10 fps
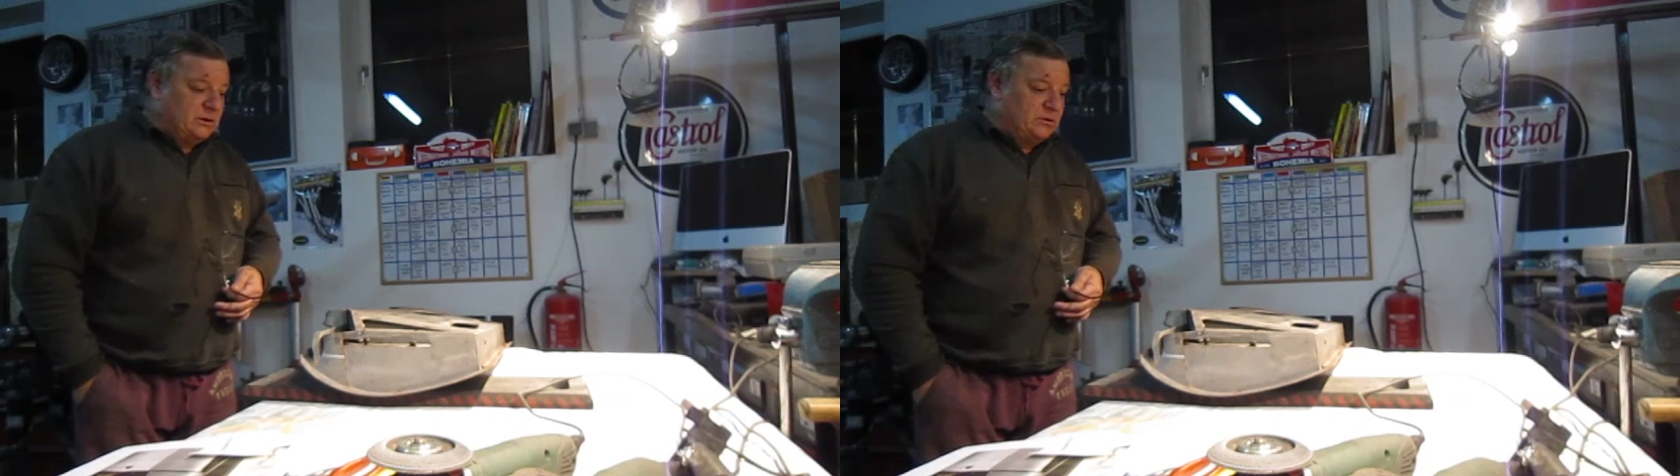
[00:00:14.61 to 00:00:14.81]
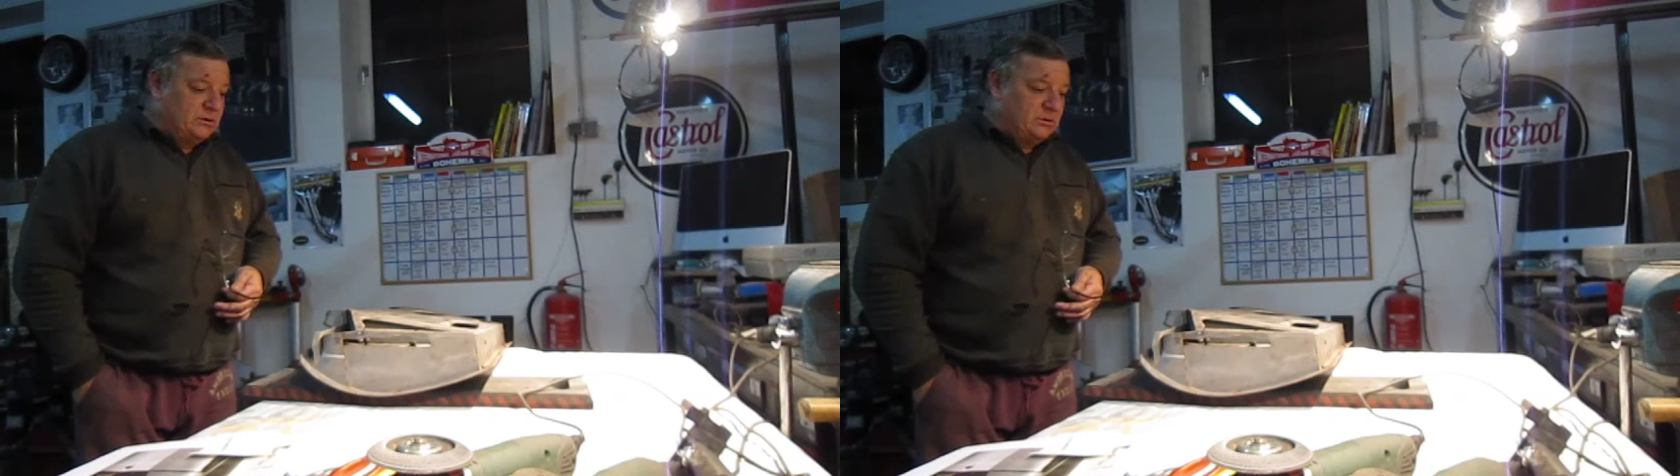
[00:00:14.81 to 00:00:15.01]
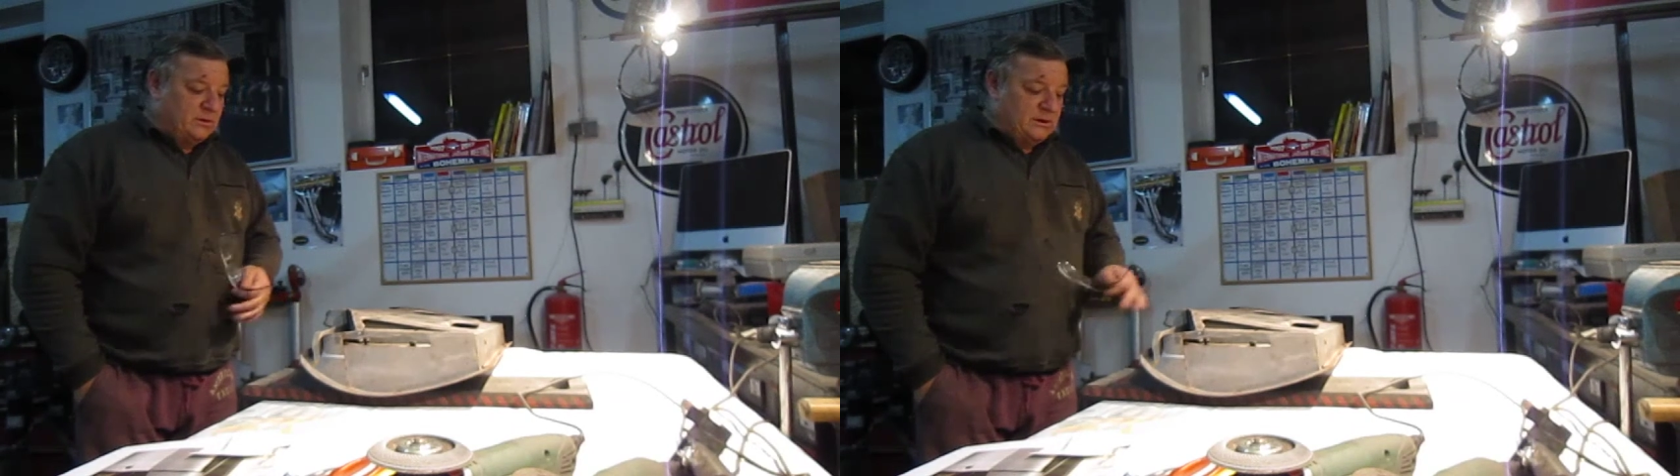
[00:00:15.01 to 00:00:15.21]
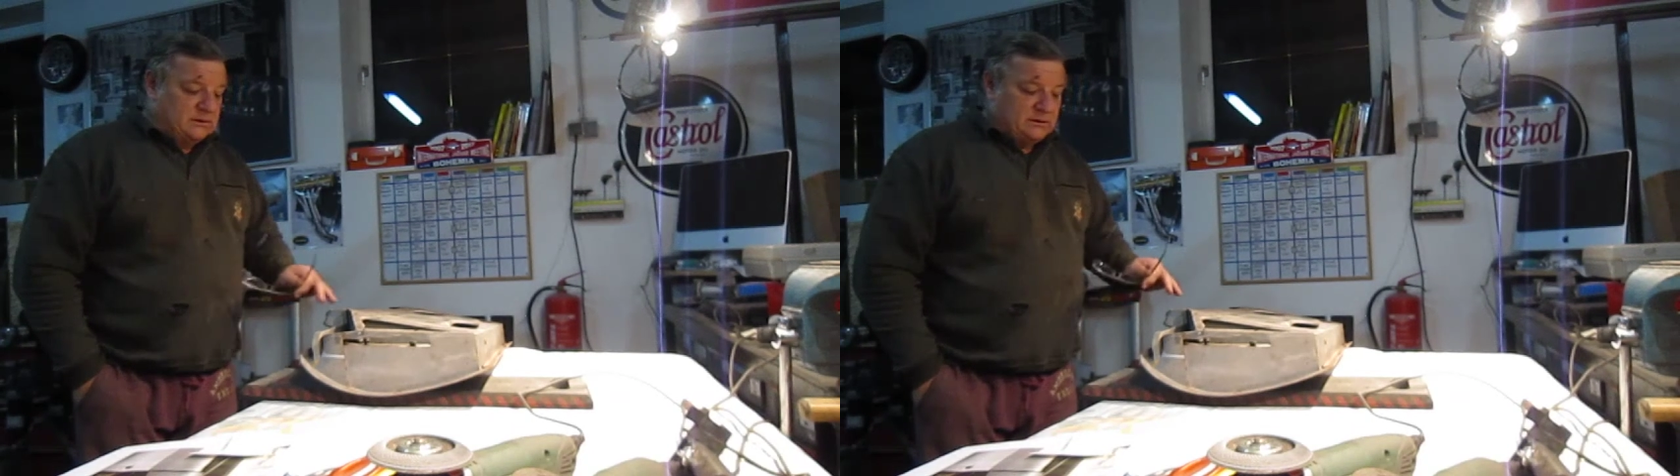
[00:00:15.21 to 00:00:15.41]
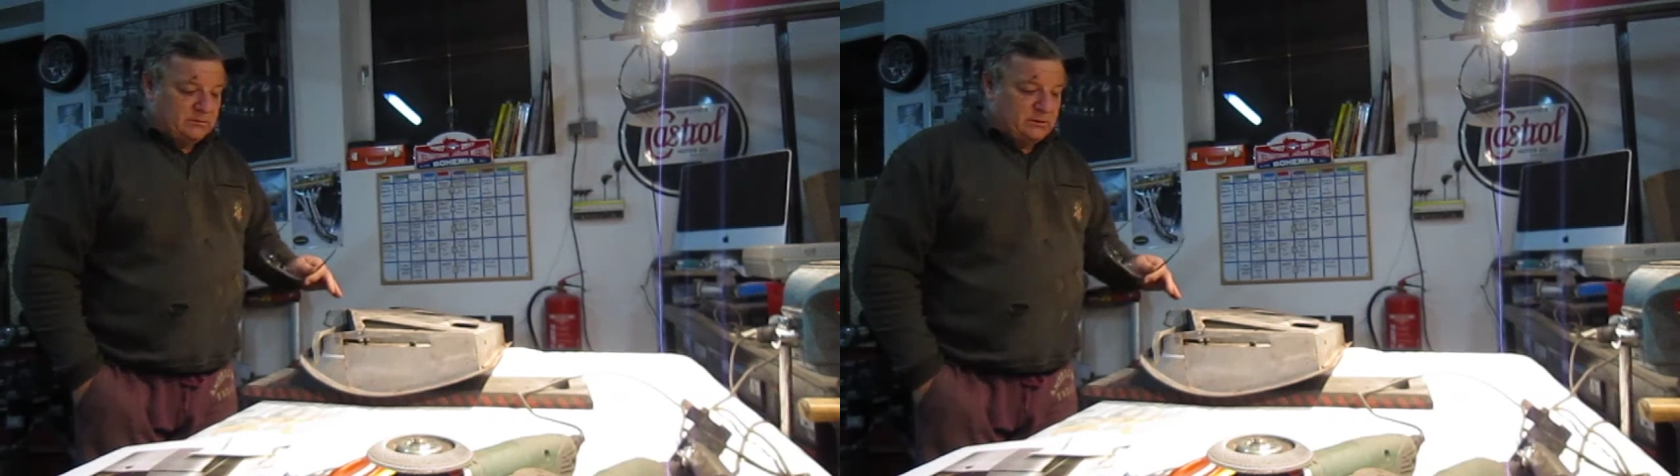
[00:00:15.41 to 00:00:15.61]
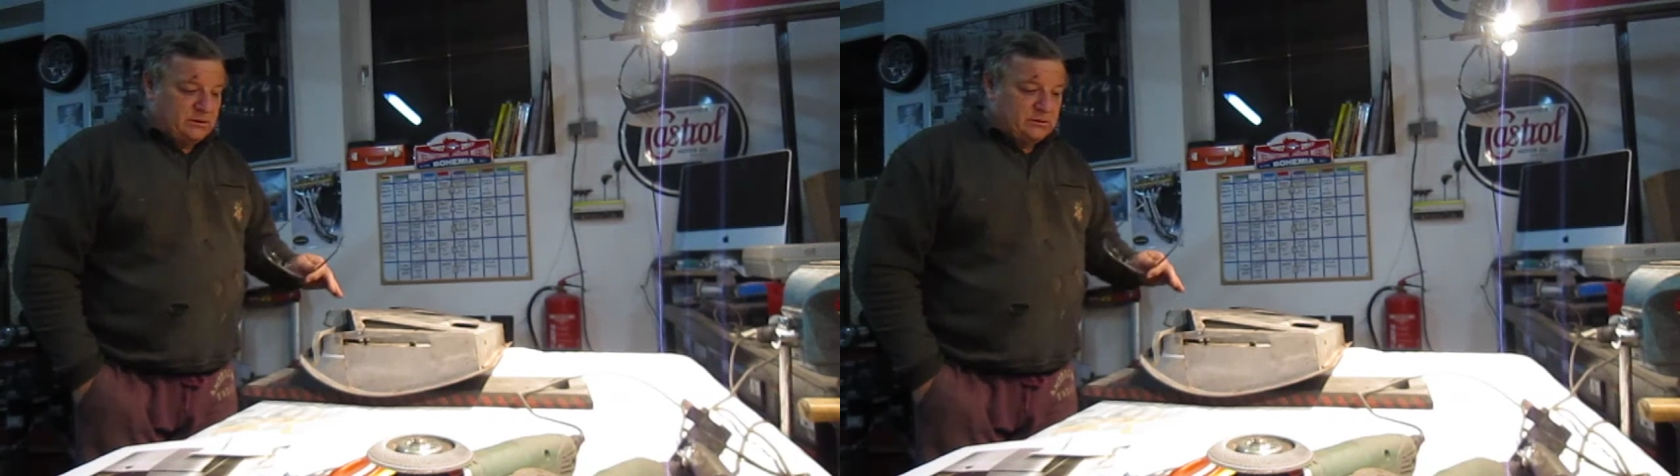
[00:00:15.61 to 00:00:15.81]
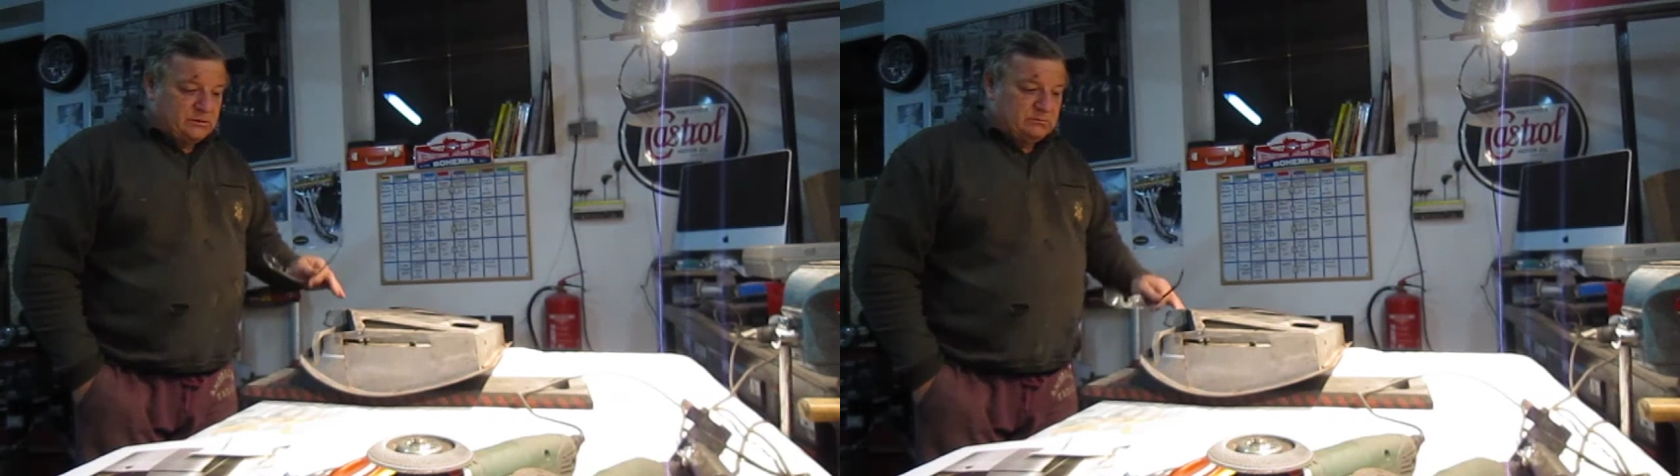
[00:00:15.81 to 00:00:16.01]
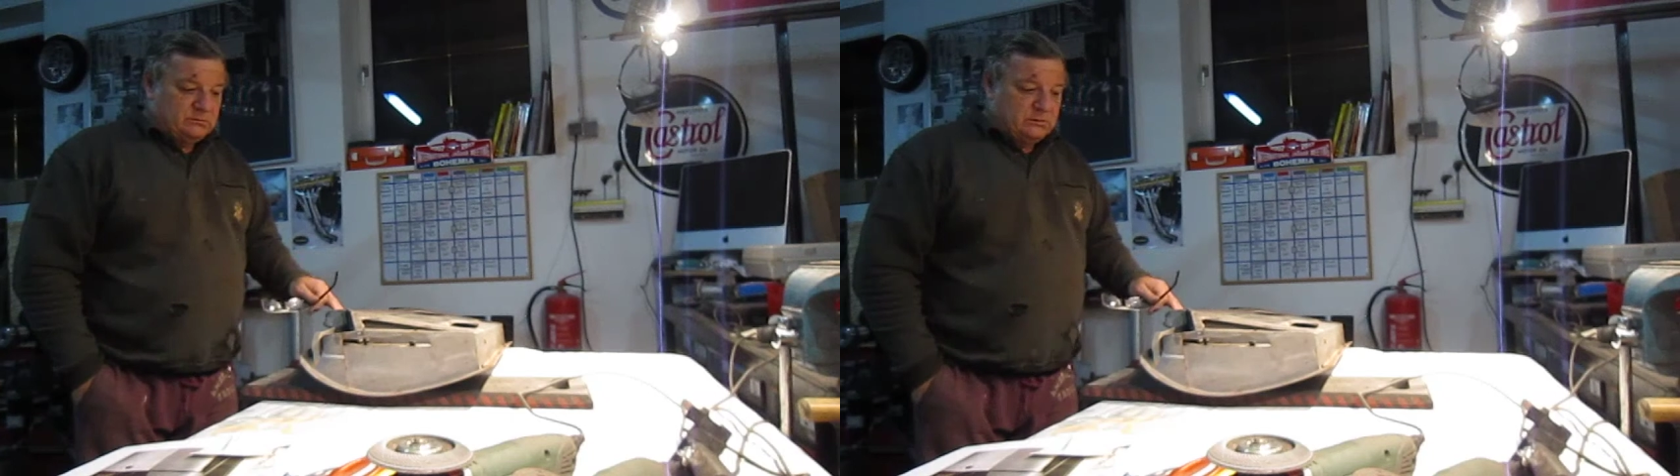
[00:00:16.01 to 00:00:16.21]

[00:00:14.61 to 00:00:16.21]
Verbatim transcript: can do with this, I'm going to sh